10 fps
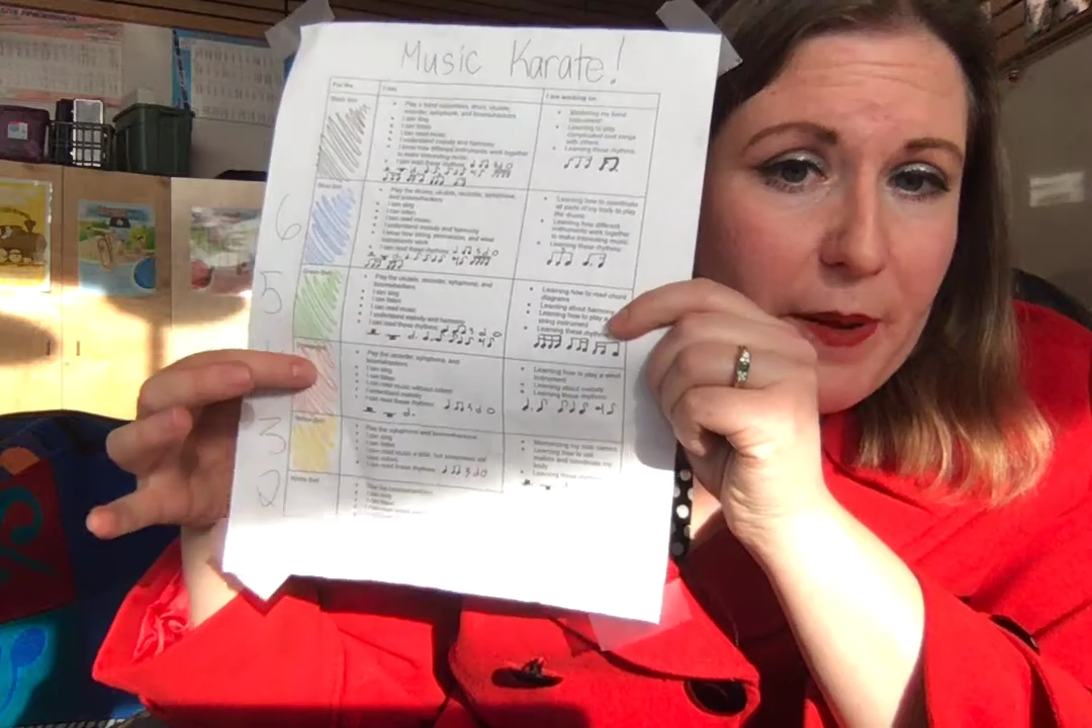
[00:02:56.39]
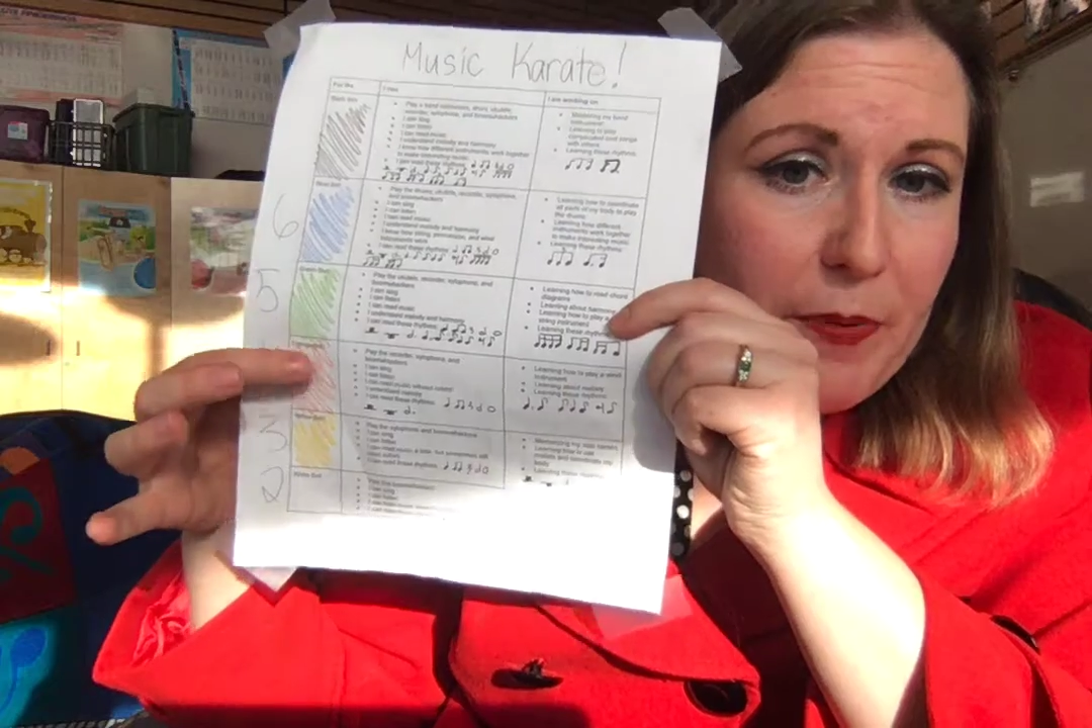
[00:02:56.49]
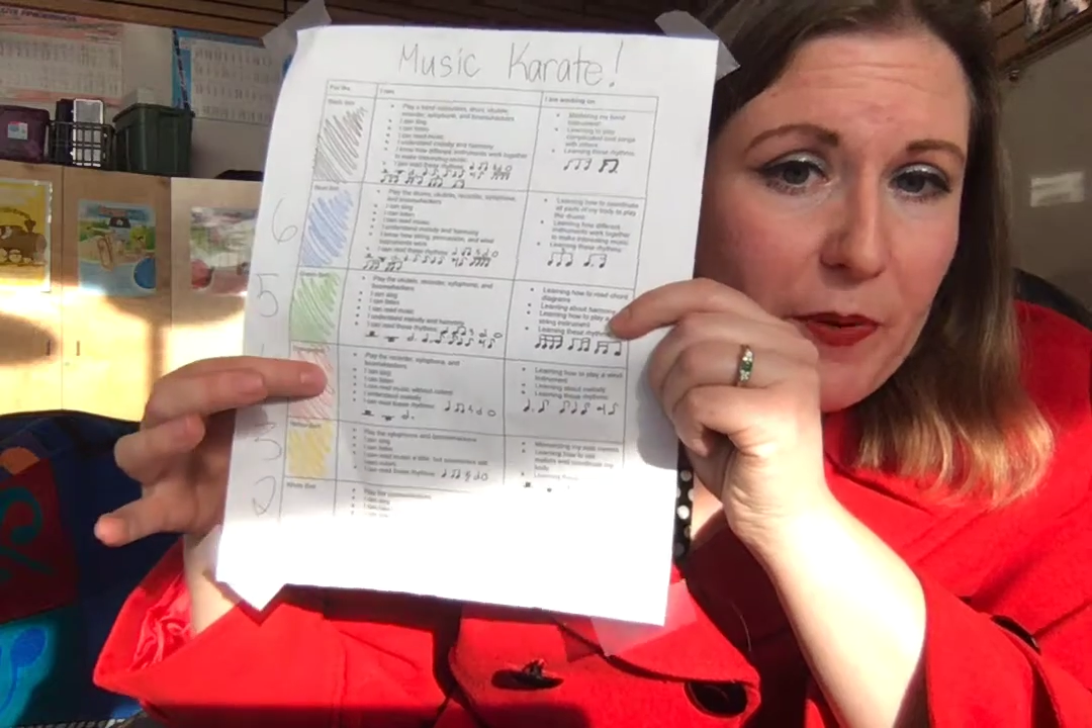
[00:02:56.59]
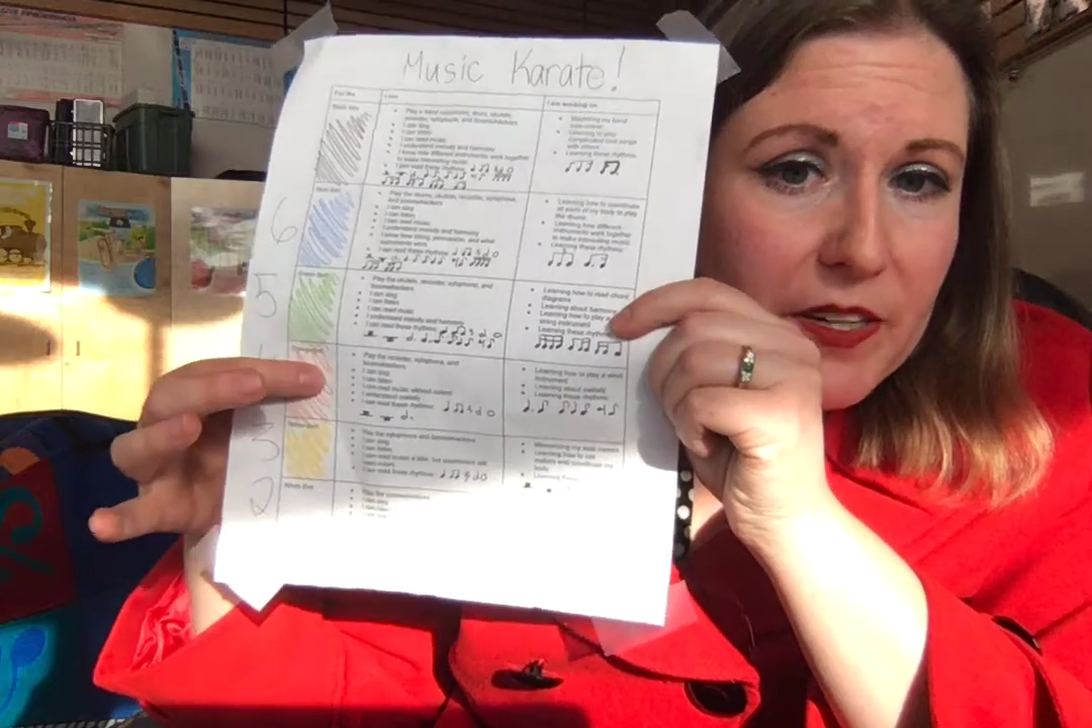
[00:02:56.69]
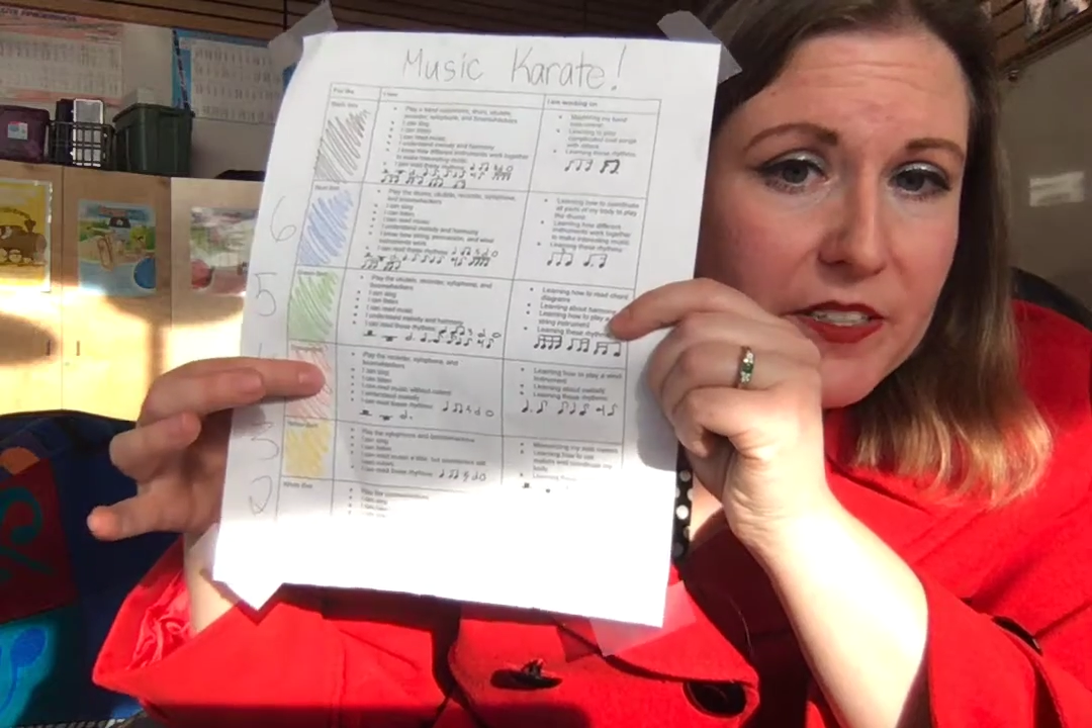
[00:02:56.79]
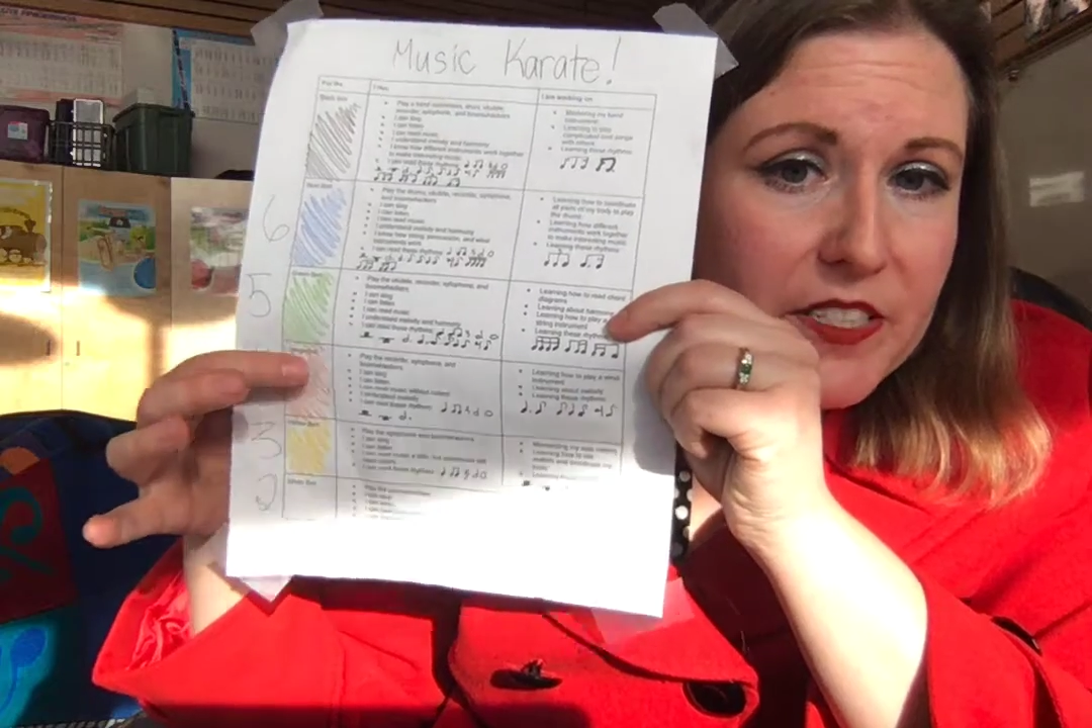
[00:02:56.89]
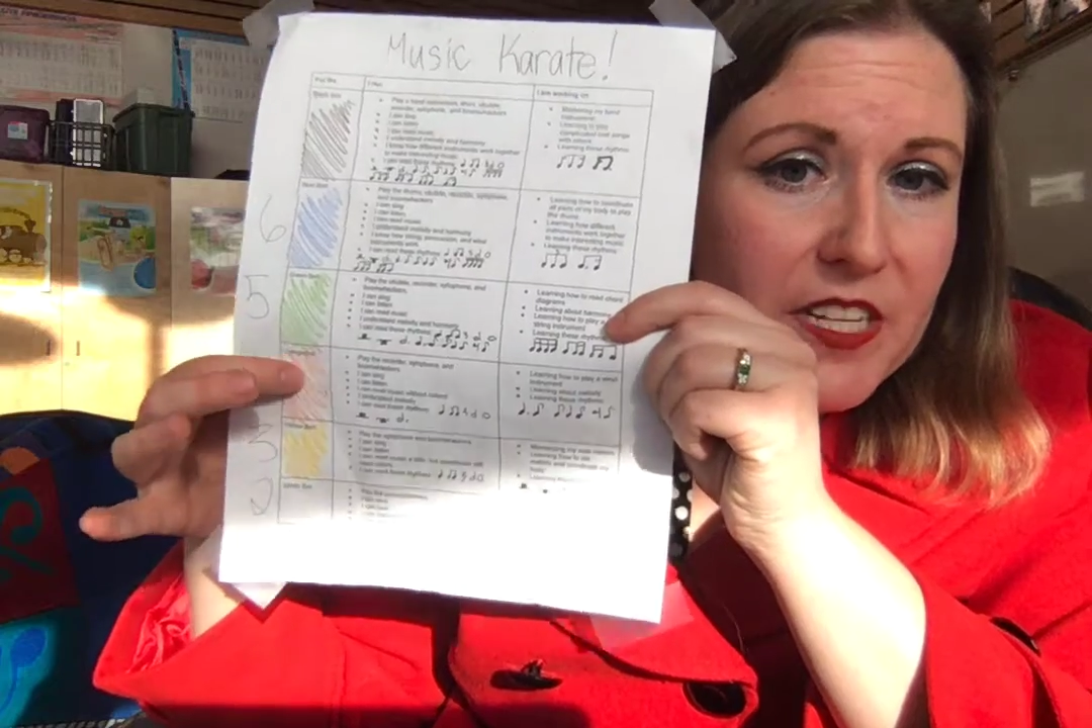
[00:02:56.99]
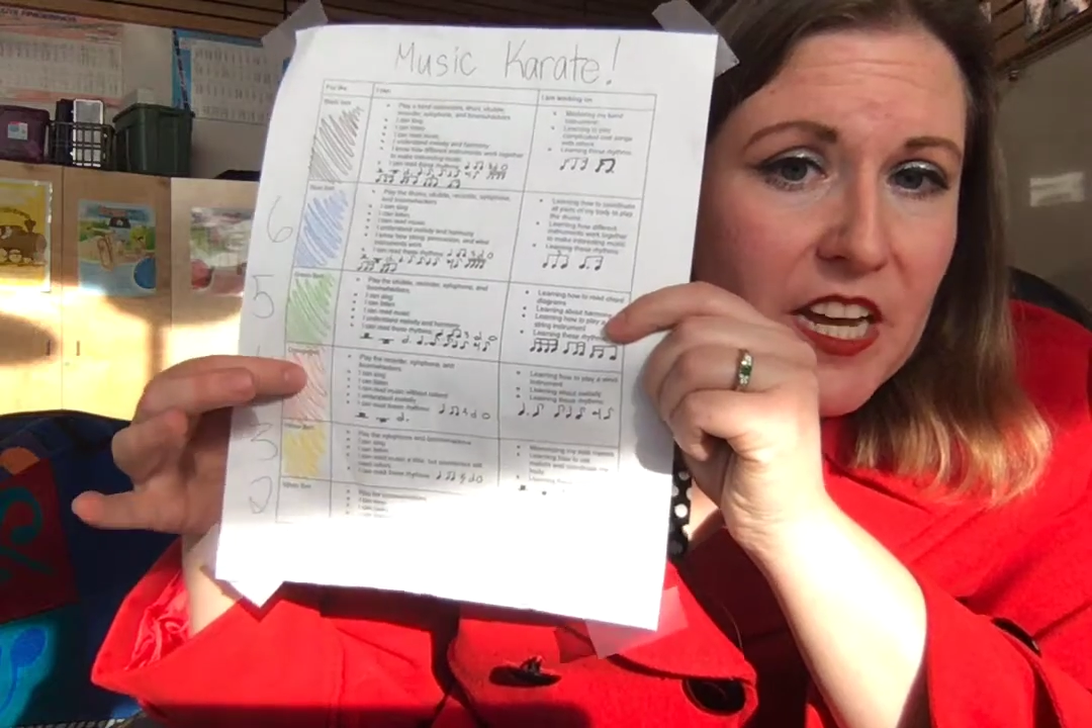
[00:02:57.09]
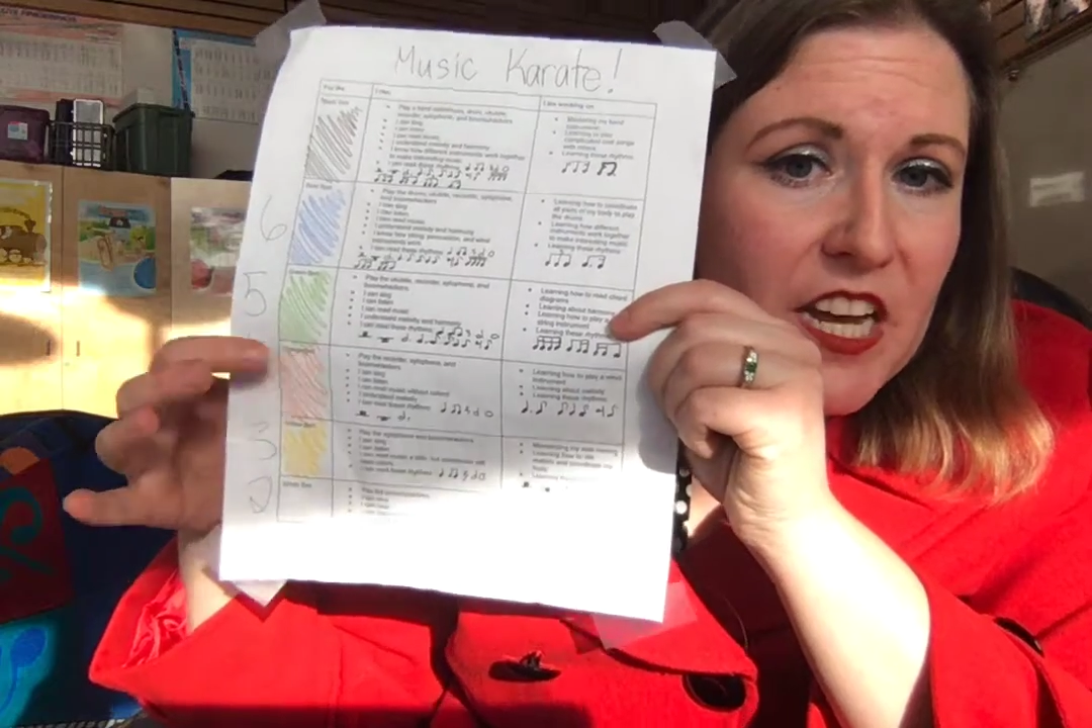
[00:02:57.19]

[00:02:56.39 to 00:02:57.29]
point.